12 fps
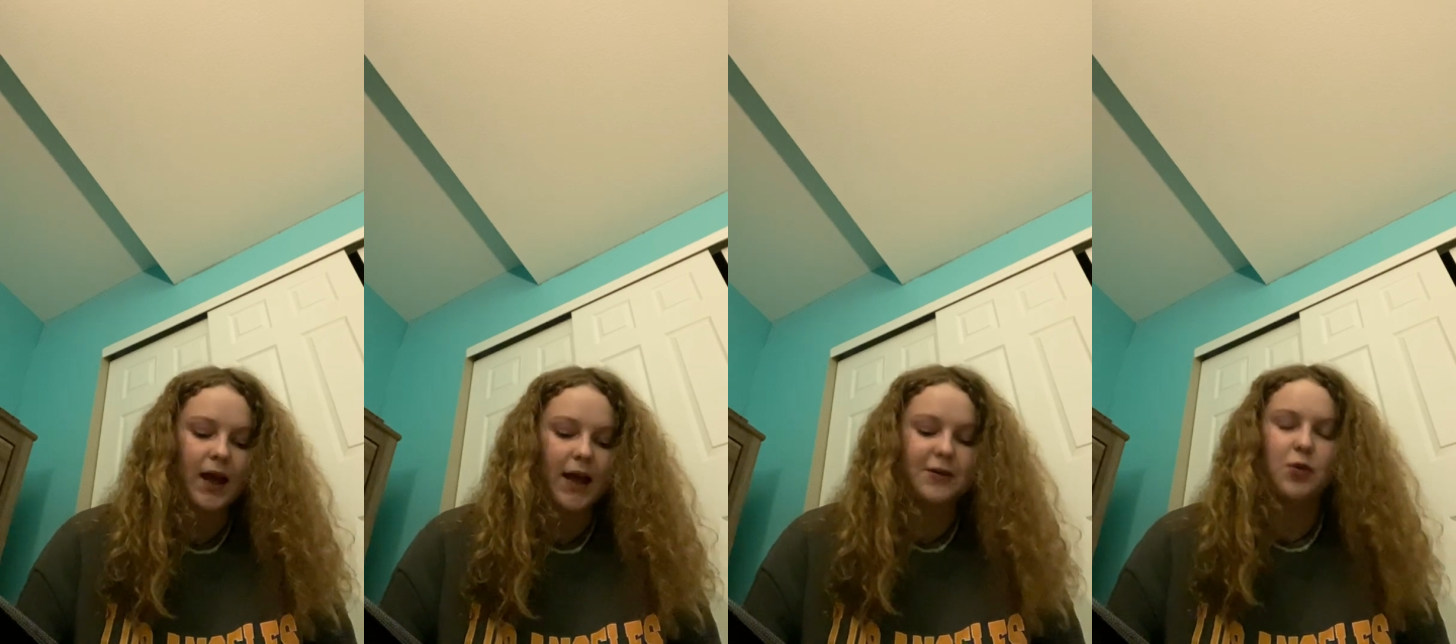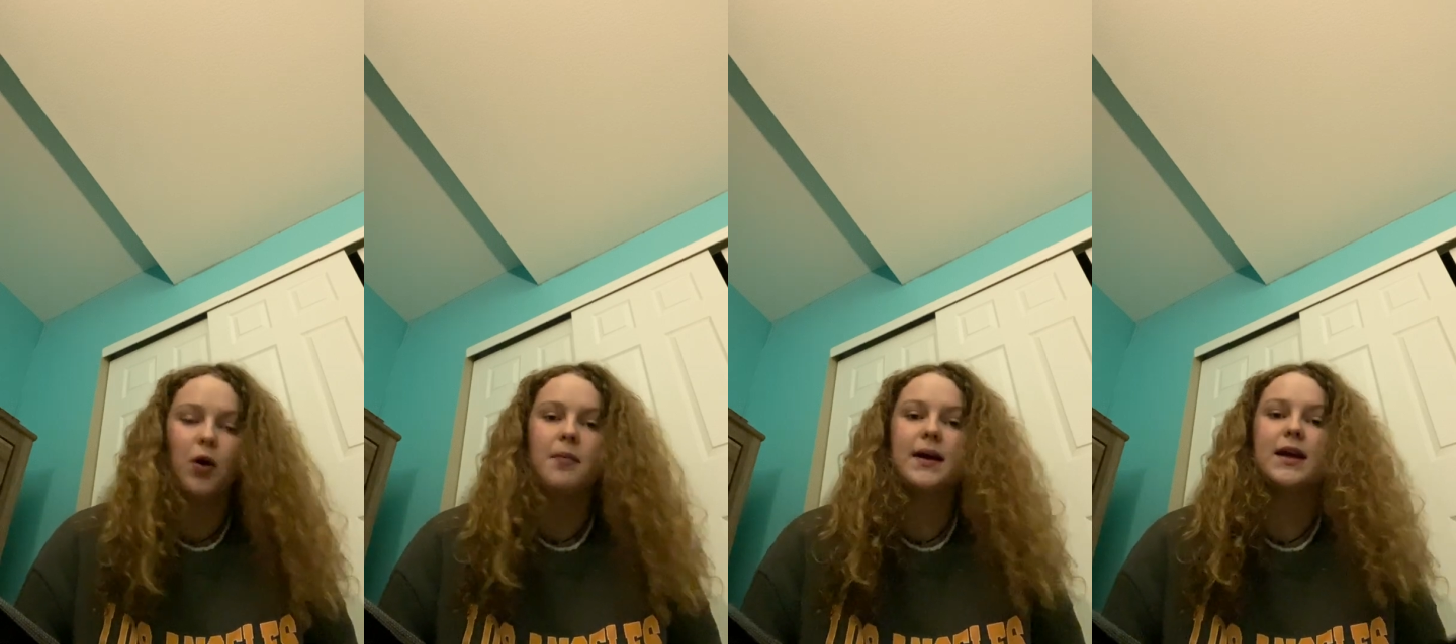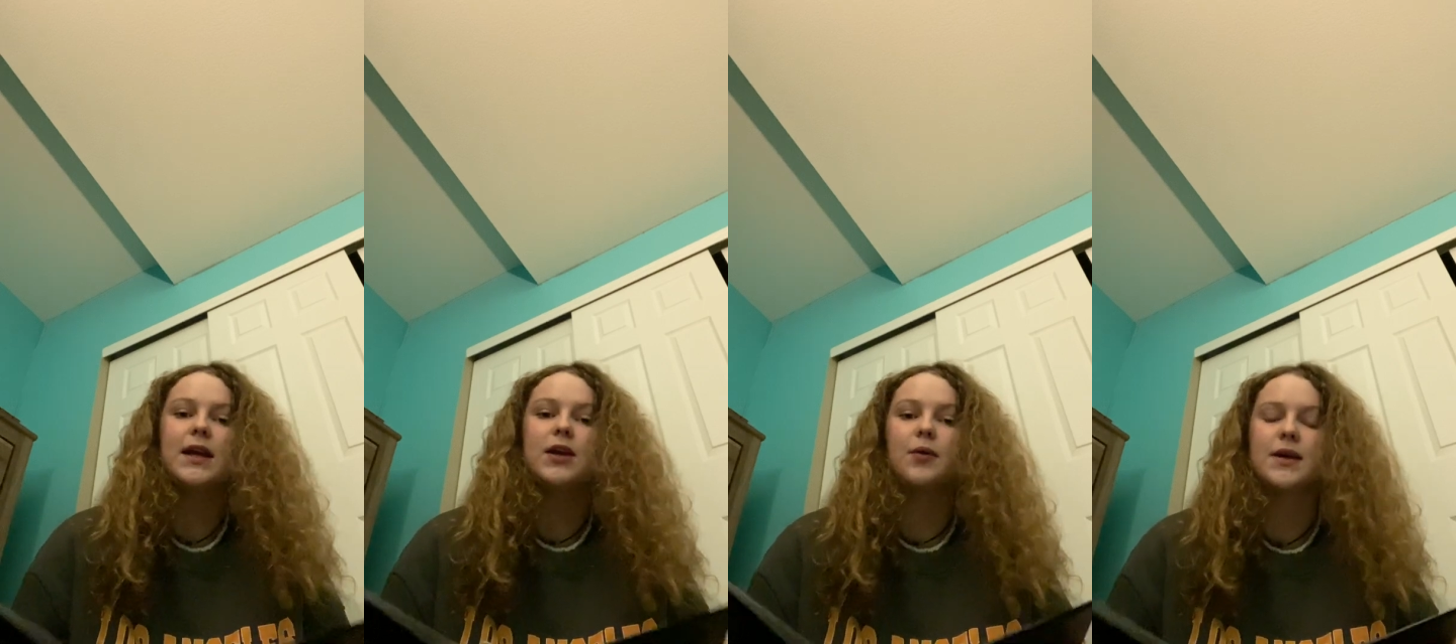if you won't make
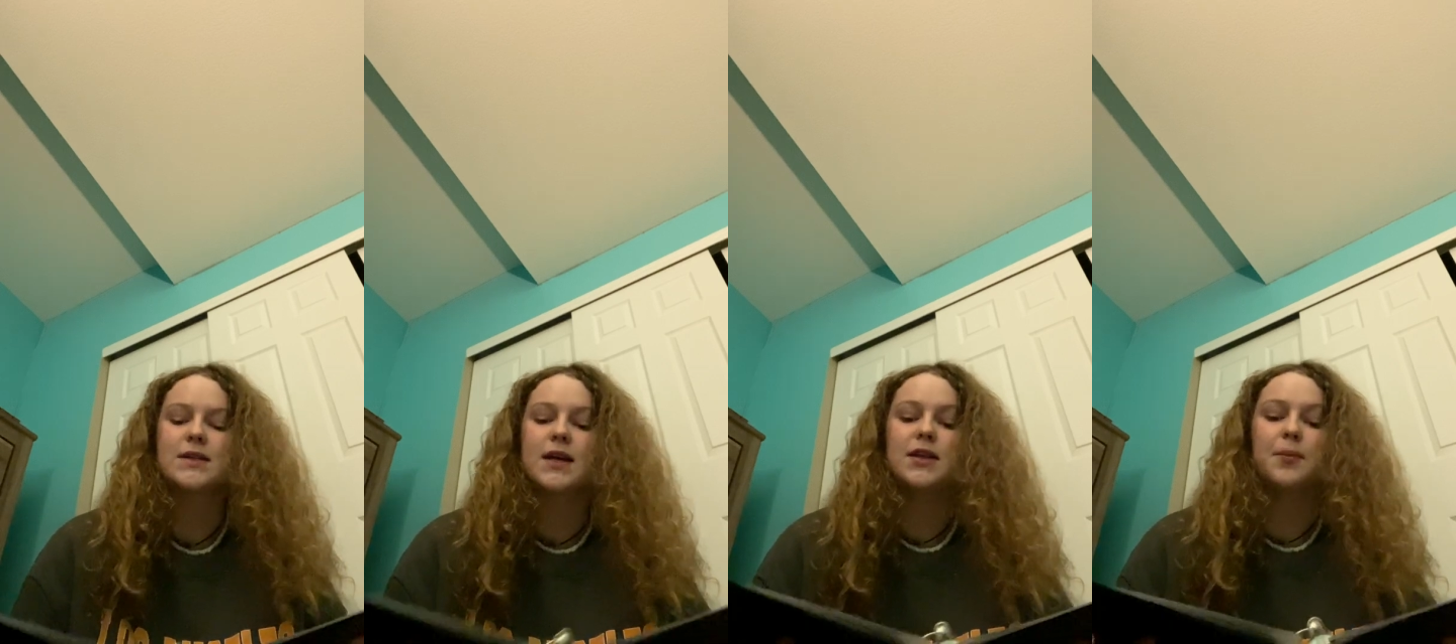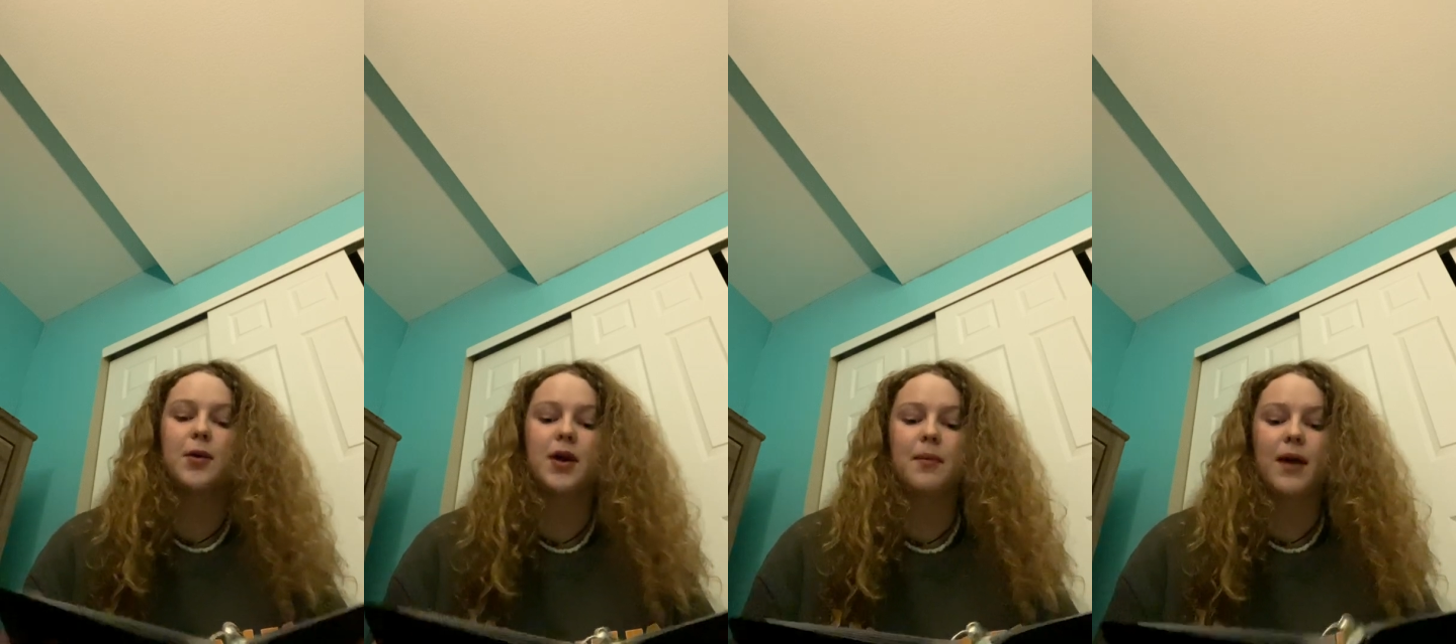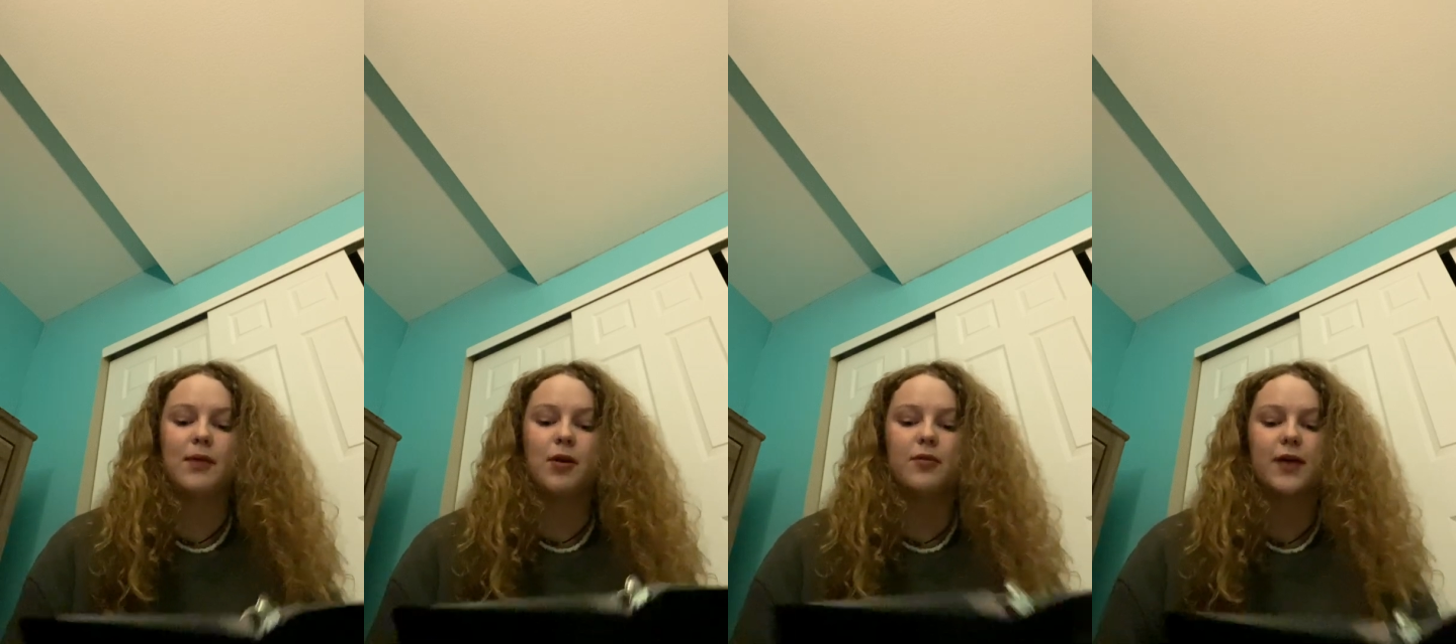any noise, the
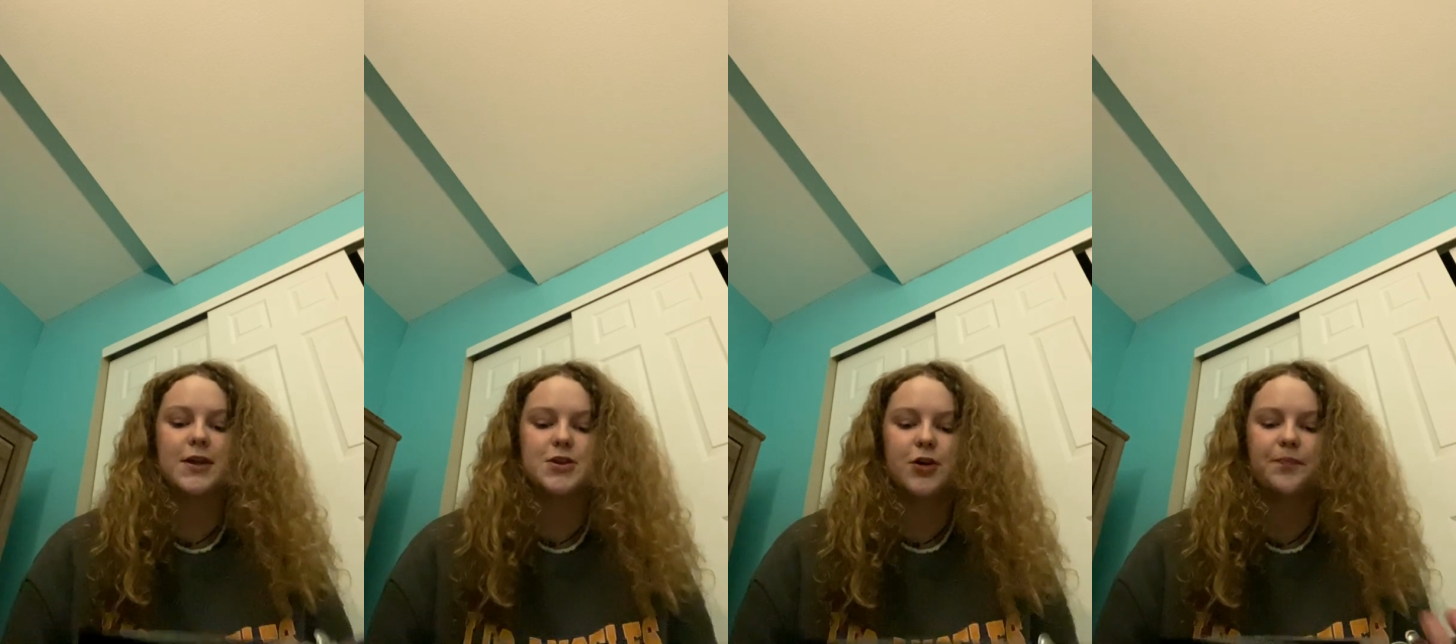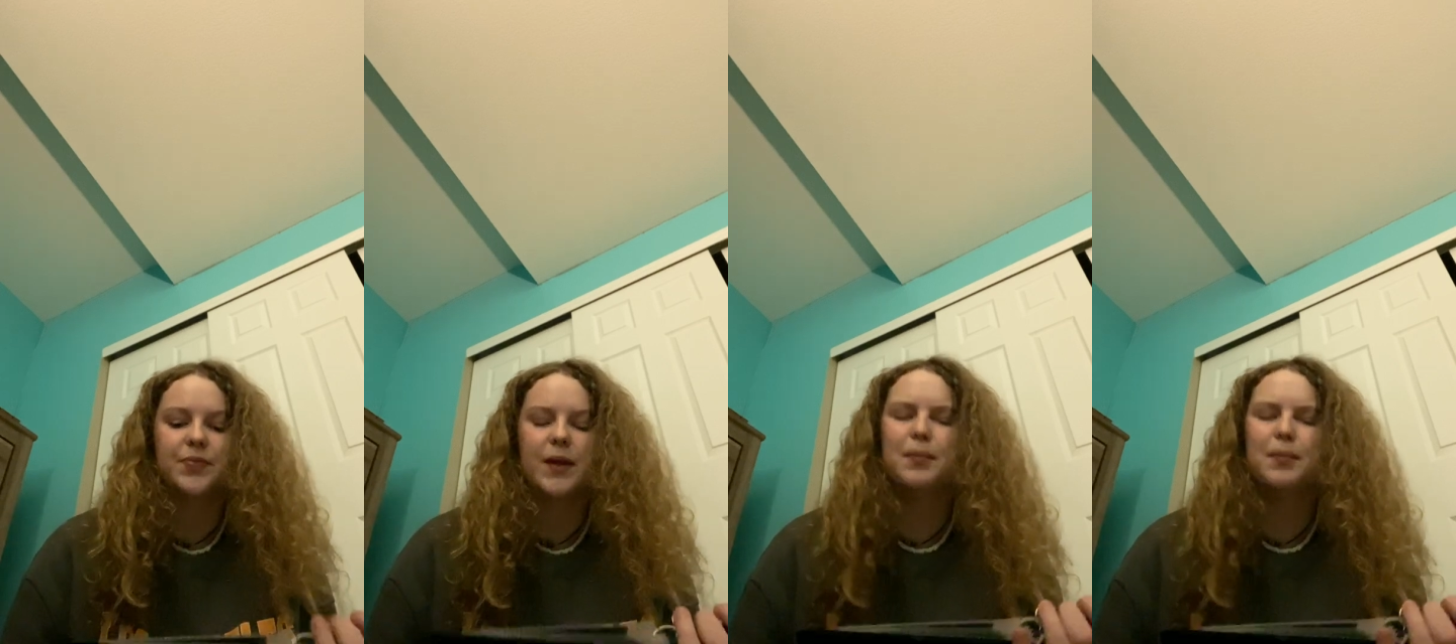boogeyman won't find you.